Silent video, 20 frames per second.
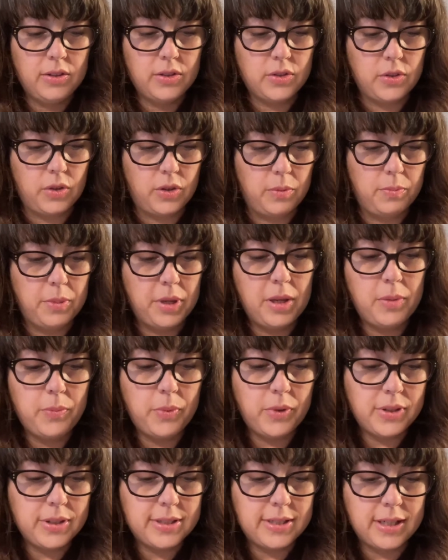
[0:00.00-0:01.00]
So the
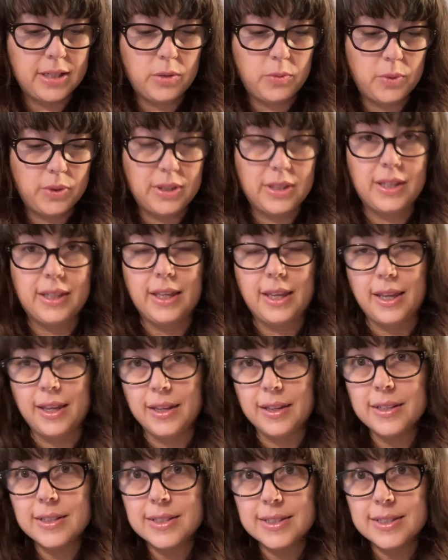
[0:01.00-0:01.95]
people did what the king